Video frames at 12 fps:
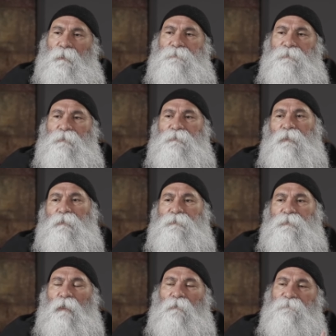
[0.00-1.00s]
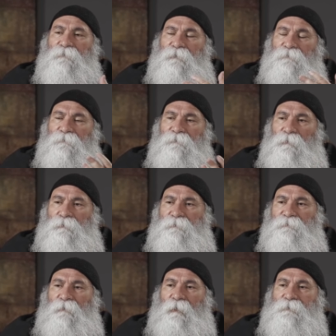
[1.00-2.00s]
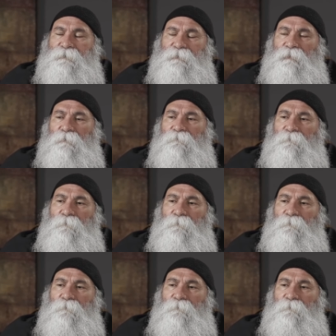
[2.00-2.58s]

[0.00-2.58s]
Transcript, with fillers: Existence often in front of us